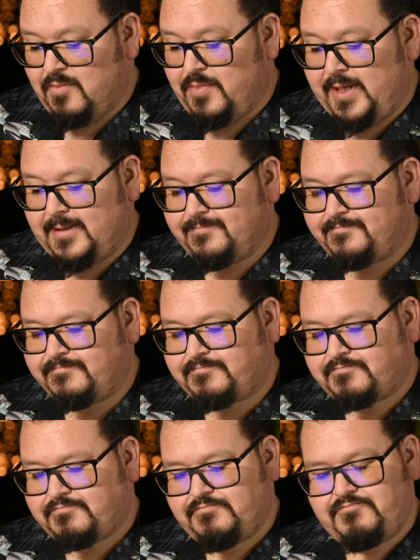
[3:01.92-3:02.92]
But
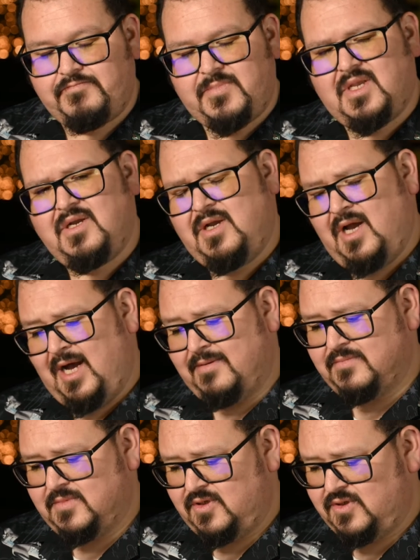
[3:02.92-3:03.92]

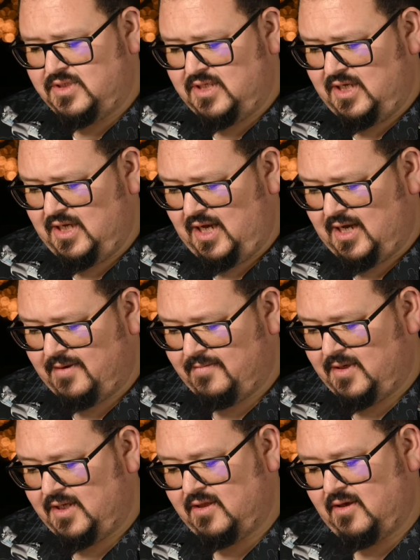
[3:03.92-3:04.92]
um, you see
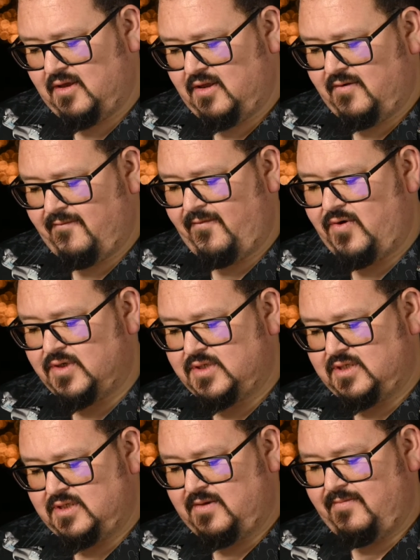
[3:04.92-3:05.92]
um, in the, the
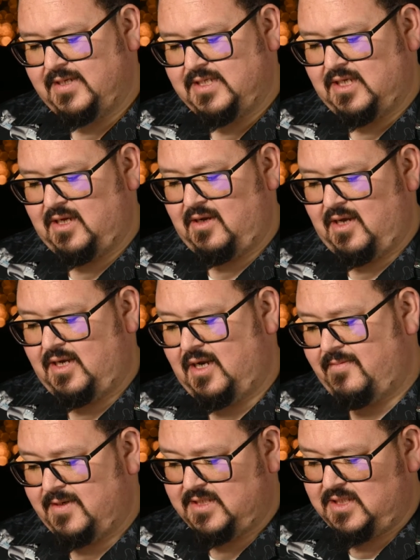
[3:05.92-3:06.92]
verse, si ves en el, en
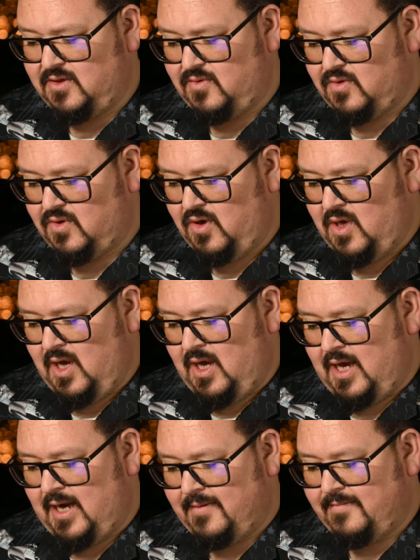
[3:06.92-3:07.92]
el versículo,
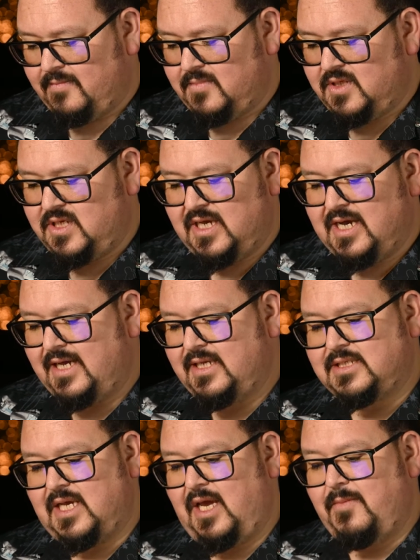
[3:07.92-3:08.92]
um, see, God
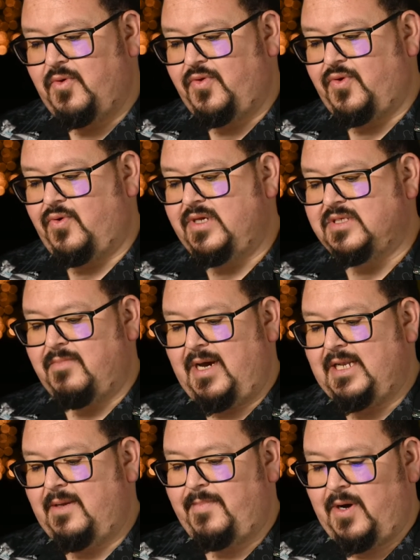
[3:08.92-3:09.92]
is able through His
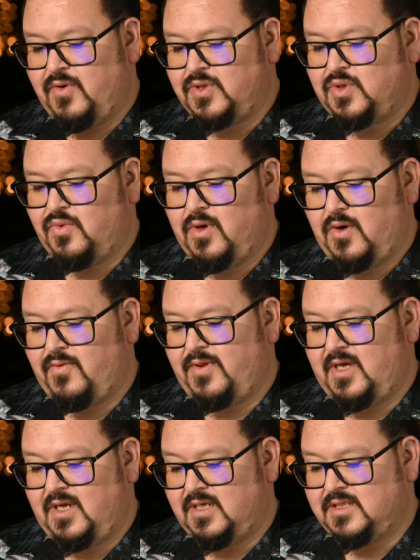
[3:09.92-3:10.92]
mighty power to work
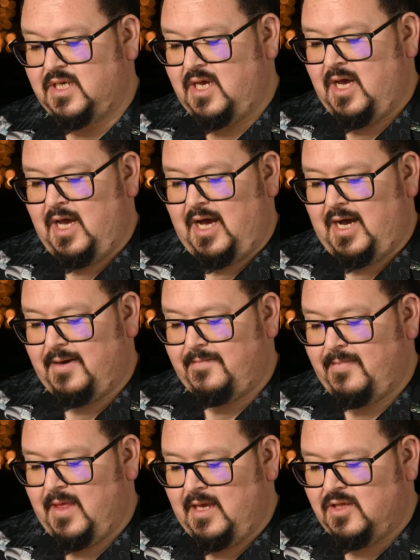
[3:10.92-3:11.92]
within us.
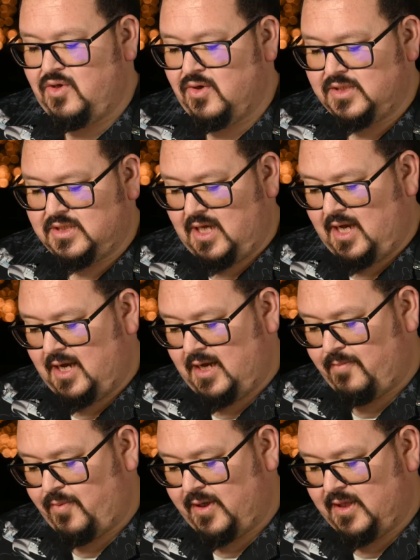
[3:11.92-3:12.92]
Um, Dios
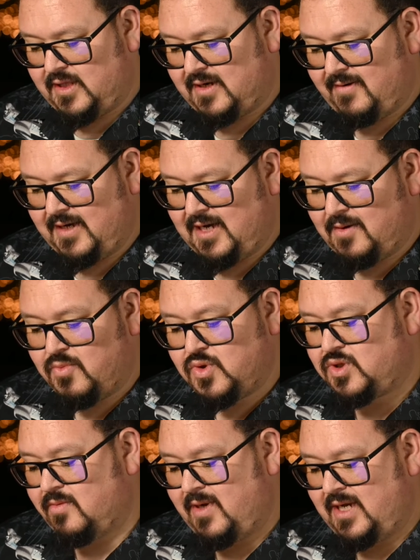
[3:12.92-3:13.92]
uh, puede trabajar
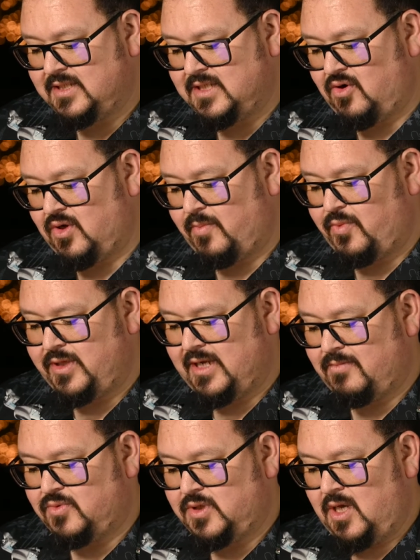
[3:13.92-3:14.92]
mucho más de lo que
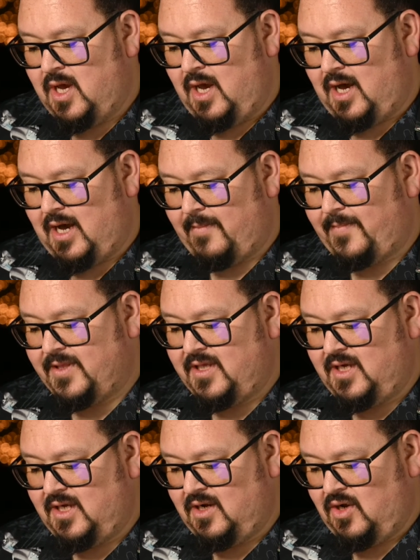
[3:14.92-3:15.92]
pudiéramos uh,
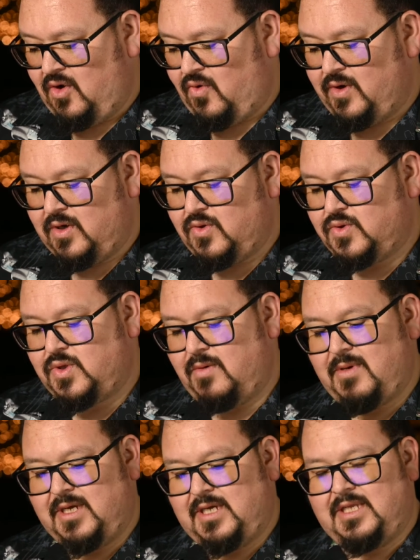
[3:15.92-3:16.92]
pedir o incluso
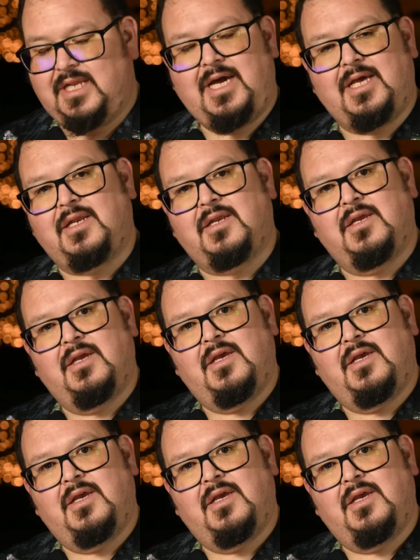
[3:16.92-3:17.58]
imaginar.